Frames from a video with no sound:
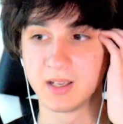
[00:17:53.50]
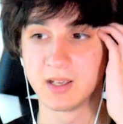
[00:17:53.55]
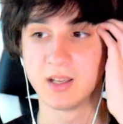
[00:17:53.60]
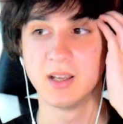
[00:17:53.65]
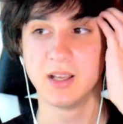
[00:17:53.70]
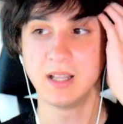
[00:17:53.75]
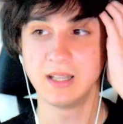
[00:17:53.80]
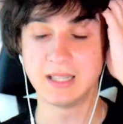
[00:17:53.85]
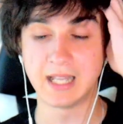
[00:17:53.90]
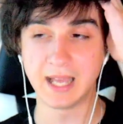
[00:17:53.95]

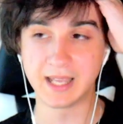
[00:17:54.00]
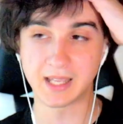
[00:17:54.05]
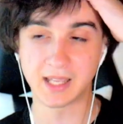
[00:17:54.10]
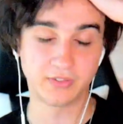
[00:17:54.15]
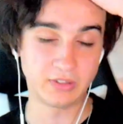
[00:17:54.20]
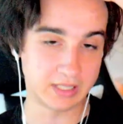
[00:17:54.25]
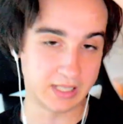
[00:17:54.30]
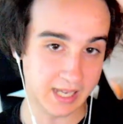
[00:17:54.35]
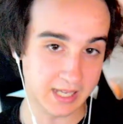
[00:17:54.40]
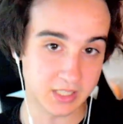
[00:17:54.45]
Like, if
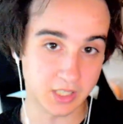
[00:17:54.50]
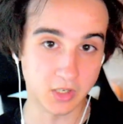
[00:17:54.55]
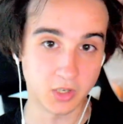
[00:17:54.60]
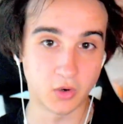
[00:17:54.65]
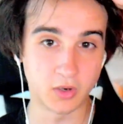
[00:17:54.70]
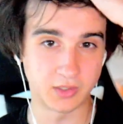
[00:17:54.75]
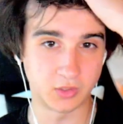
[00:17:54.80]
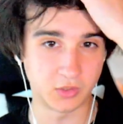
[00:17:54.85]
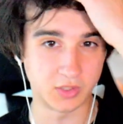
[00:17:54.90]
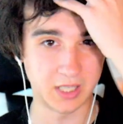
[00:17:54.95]
you guys are
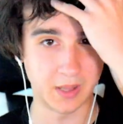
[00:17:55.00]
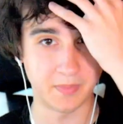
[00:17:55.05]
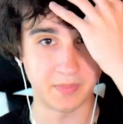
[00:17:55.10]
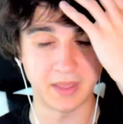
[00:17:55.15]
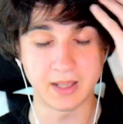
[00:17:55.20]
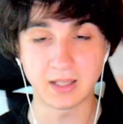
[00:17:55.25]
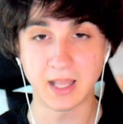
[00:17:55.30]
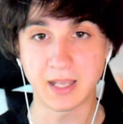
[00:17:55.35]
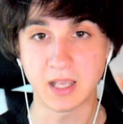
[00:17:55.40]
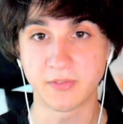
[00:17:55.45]
going through something,
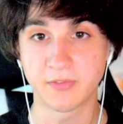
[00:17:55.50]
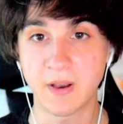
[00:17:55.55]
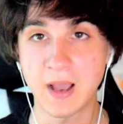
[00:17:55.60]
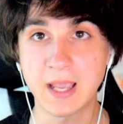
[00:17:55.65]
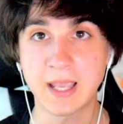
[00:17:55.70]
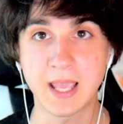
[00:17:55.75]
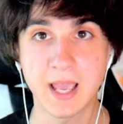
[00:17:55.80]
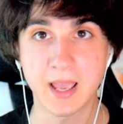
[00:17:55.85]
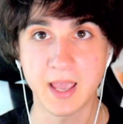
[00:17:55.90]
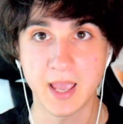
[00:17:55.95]
like if I
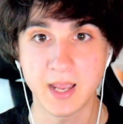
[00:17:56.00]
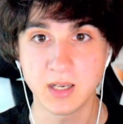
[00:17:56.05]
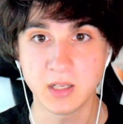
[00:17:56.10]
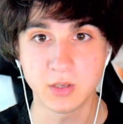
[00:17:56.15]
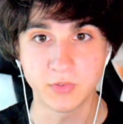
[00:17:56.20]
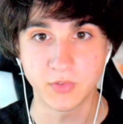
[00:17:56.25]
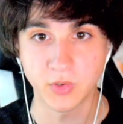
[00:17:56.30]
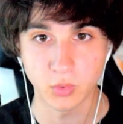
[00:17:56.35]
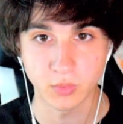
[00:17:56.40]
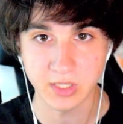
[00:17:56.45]
get any
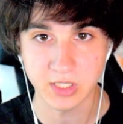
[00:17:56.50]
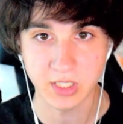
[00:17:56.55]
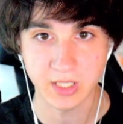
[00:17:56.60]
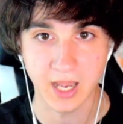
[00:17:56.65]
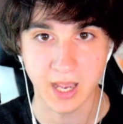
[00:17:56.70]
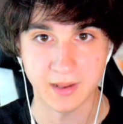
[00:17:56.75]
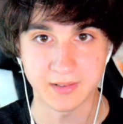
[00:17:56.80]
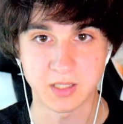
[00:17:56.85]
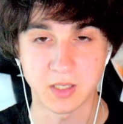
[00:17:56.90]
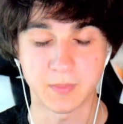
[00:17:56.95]
of you reaching
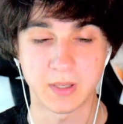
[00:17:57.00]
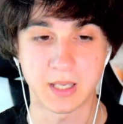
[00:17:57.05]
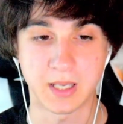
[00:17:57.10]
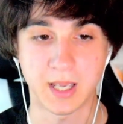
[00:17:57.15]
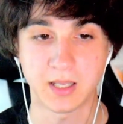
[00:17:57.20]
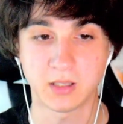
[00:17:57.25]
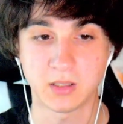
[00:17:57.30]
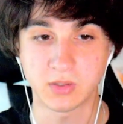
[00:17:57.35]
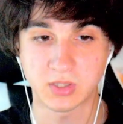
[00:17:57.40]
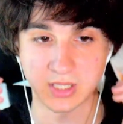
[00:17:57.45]
out to me
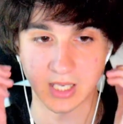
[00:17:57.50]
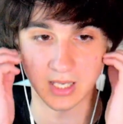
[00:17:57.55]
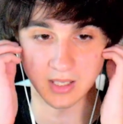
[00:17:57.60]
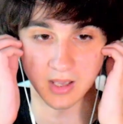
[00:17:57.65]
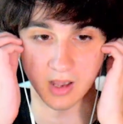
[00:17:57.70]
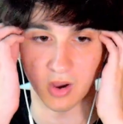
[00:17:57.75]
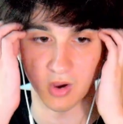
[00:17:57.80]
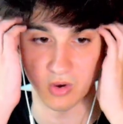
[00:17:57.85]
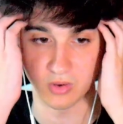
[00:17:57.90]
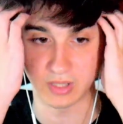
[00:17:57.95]
and you say,
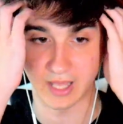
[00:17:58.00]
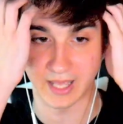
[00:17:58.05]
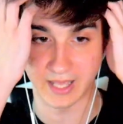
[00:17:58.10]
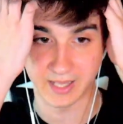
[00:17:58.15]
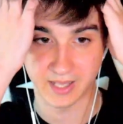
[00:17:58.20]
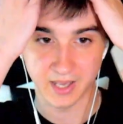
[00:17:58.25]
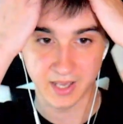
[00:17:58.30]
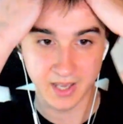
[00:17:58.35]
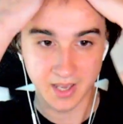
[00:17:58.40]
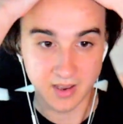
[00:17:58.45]
yo, like,
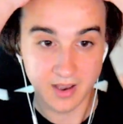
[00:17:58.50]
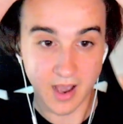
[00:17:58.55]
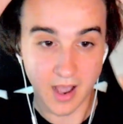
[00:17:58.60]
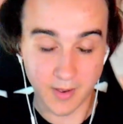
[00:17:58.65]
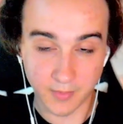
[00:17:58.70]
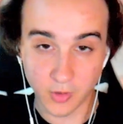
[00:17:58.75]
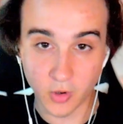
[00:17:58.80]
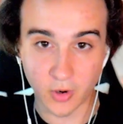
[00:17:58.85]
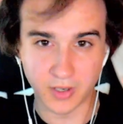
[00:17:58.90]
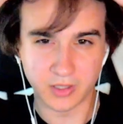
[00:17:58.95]

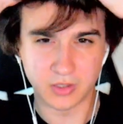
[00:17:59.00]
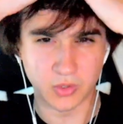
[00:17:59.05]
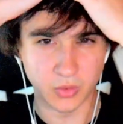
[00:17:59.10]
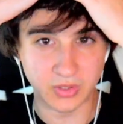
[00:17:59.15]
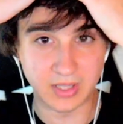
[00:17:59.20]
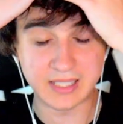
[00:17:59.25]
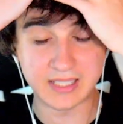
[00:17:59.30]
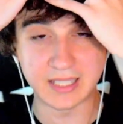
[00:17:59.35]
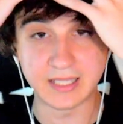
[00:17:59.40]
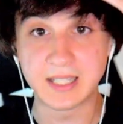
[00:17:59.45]
I'm going through
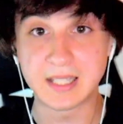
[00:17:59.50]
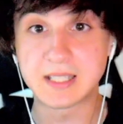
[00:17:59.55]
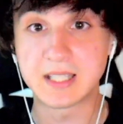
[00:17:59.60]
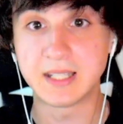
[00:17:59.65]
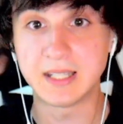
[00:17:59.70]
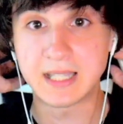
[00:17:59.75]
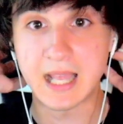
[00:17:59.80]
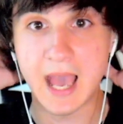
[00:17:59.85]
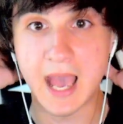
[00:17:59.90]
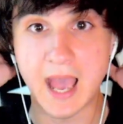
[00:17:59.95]
this and this
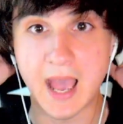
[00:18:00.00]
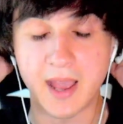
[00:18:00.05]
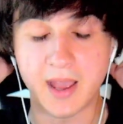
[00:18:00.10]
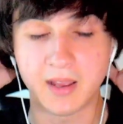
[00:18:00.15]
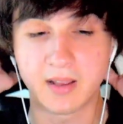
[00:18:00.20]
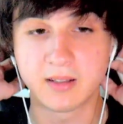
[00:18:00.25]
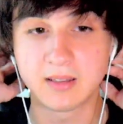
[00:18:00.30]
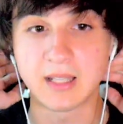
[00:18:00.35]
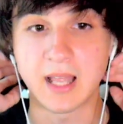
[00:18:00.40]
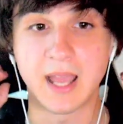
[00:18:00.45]
and
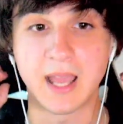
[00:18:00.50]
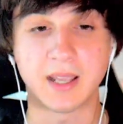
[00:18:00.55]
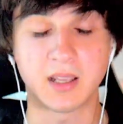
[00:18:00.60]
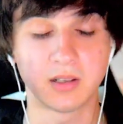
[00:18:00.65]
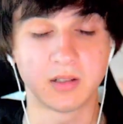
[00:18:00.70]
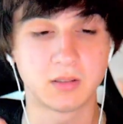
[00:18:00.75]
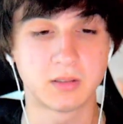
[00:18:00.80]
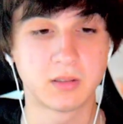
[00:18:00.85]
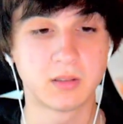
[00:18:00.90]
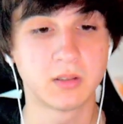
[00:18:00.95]
that, like,
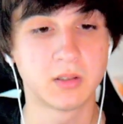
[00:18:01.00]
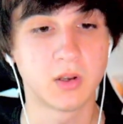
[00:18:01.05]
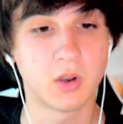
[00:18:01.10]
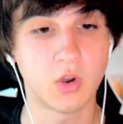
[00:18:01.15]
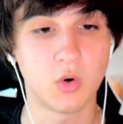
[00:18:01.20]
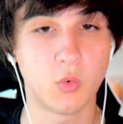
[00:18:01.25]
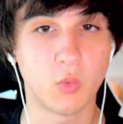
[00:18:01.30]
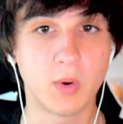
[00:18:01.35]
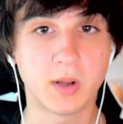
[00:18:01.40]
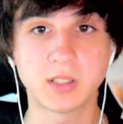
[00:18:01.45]

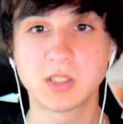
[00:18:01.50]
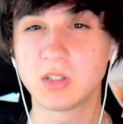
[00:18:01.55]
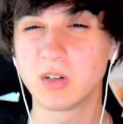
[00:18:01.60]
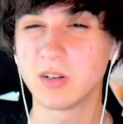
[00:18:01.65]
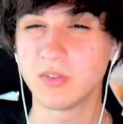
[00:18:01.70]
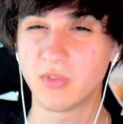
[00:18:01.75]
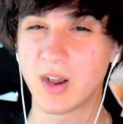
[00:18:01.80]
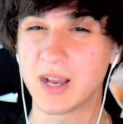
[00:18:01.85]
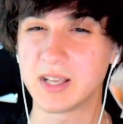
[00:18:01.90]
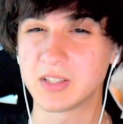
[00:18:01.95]
what's your
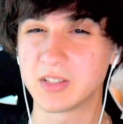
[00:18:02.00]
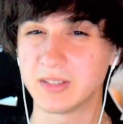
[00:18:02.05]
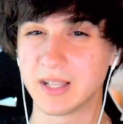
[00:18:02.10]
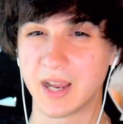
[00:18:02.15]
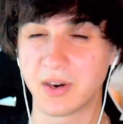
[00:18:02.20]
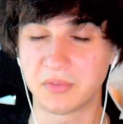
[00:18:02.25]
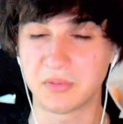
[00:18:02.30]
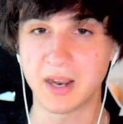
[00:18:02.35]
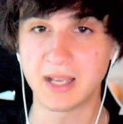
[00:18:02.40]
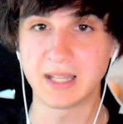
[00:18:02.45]
advice on
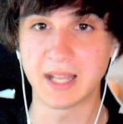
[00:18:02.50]
that, right?